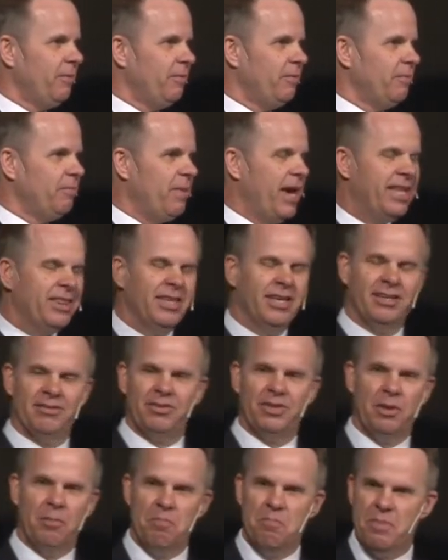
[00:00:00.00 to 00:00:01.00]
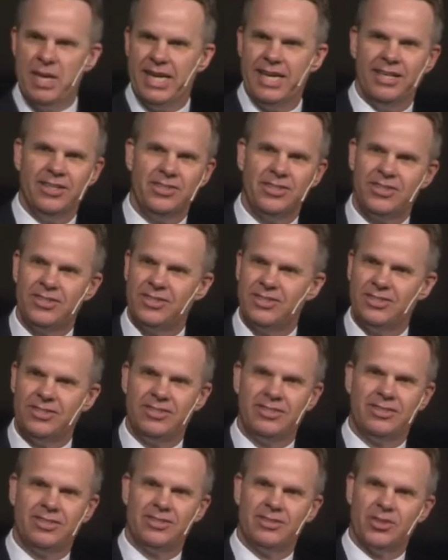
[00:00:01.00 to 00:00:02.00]
man, the, the minutes
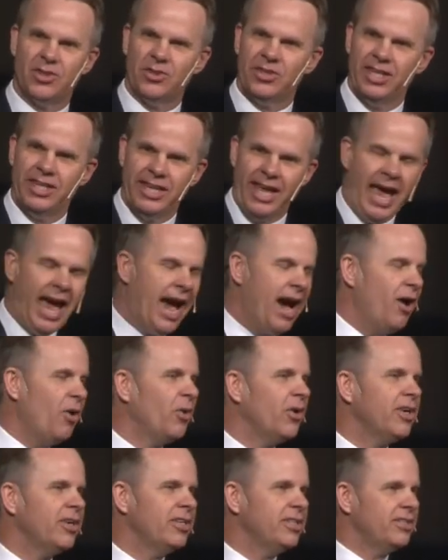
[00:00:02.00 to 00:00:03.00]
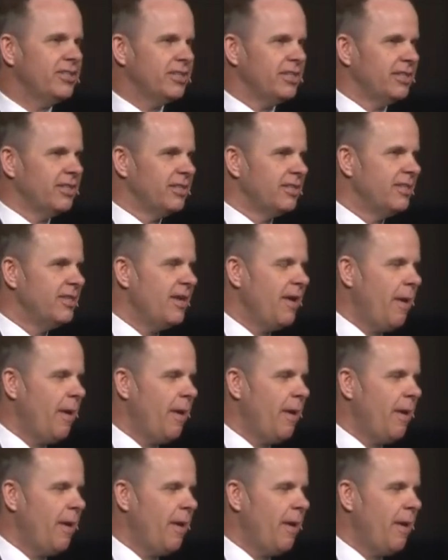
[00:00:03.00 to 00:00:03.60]
turned into hours. And